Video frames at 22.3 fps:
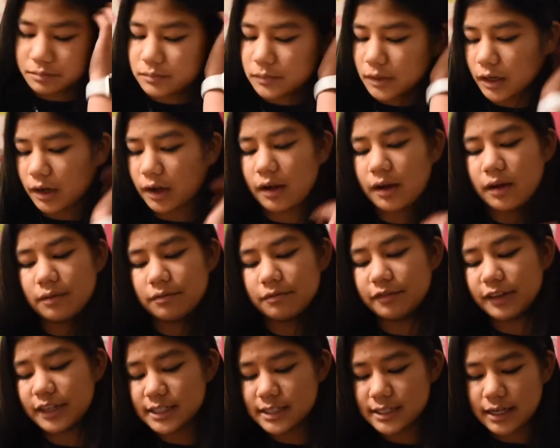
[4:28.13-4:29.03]

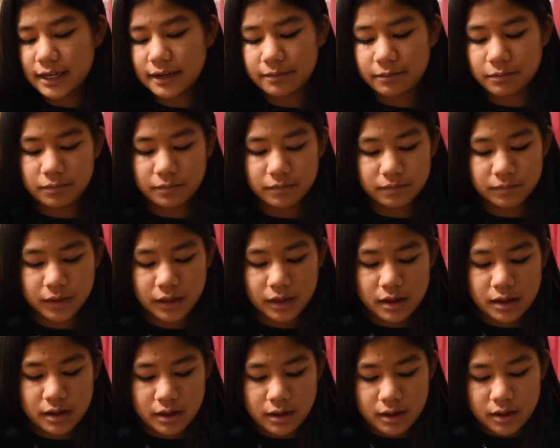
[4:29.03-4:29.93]
FaceTime.
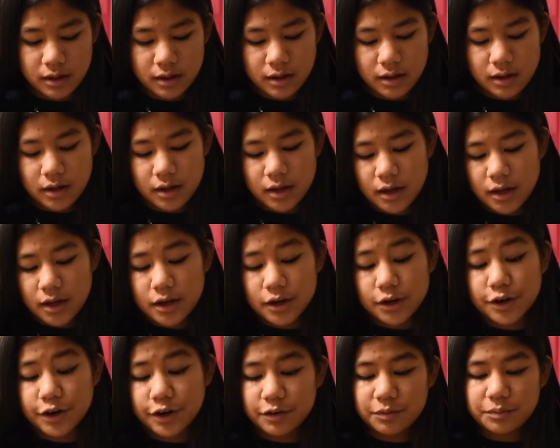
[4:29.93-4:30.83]

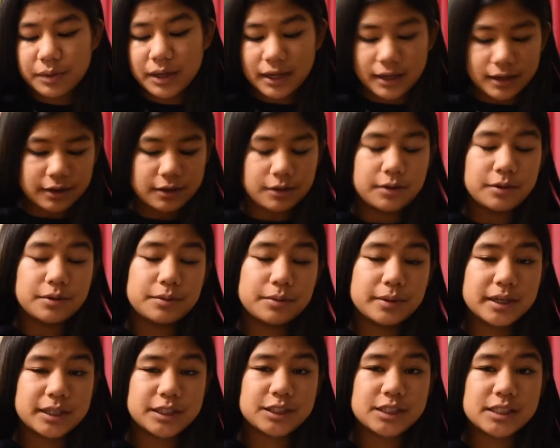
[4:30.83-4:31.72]
GroupMe,
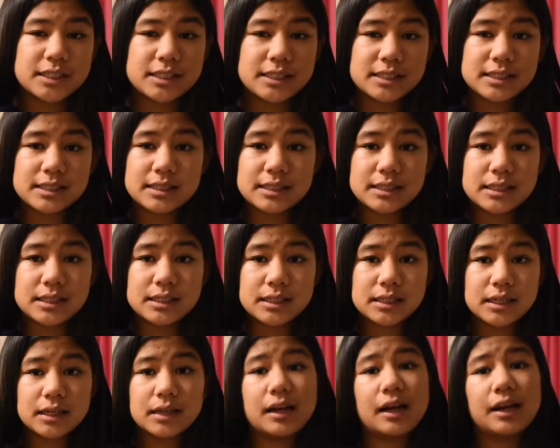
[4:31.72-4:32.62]
which is,
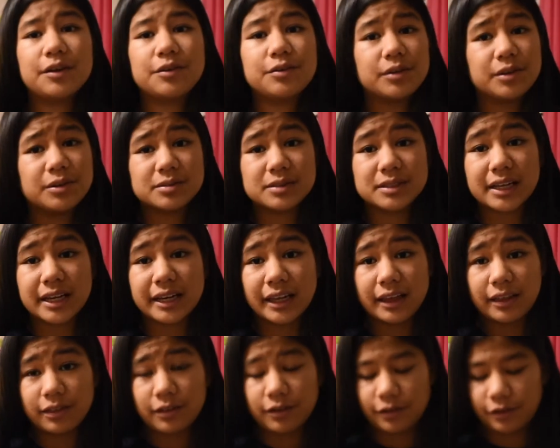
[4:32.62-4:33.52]
I don't use that
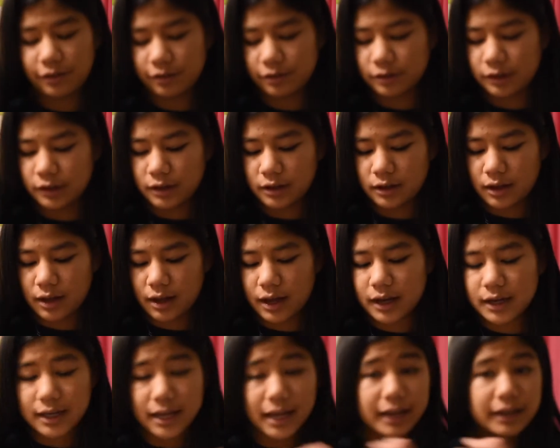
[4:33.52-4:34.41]
either.
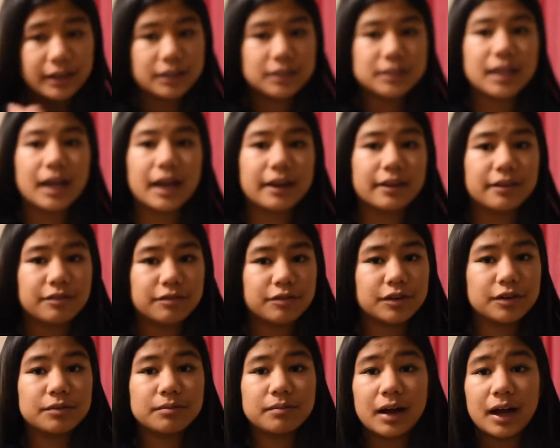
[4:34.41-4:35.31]
I kind of just had it
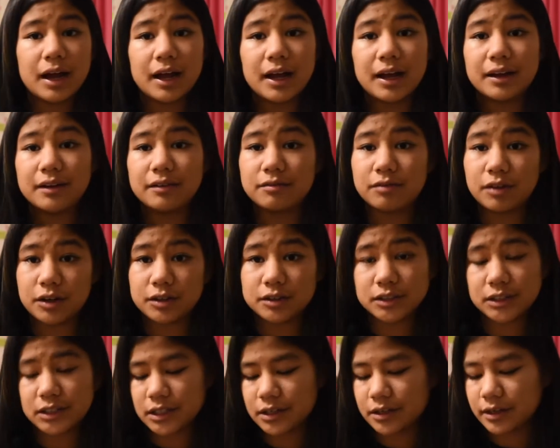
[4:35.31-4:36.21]
for my
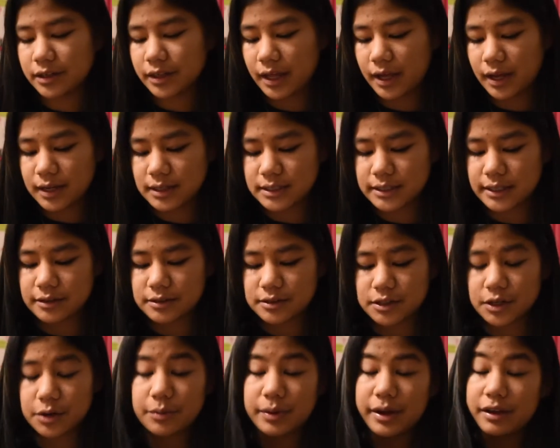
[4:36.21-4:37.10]
volunteer thing because that was
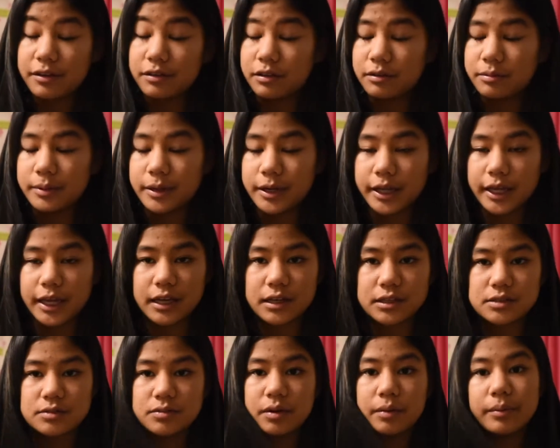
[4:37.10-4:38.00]
our way of
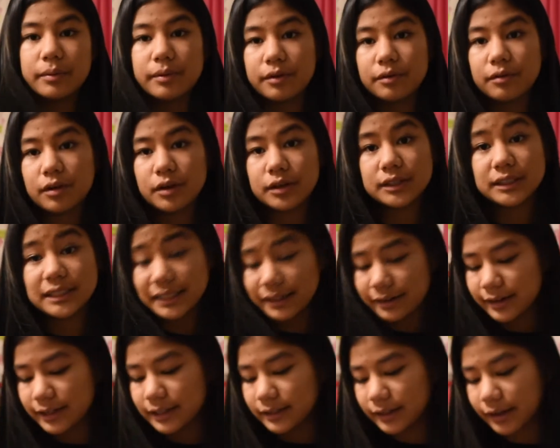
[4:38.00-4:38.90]
communication while we were
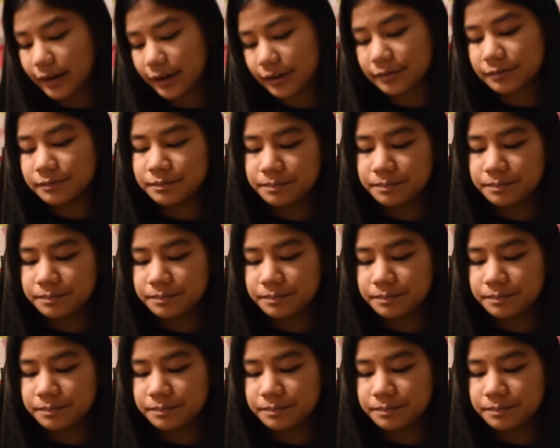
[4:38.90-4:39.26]
volunteering there.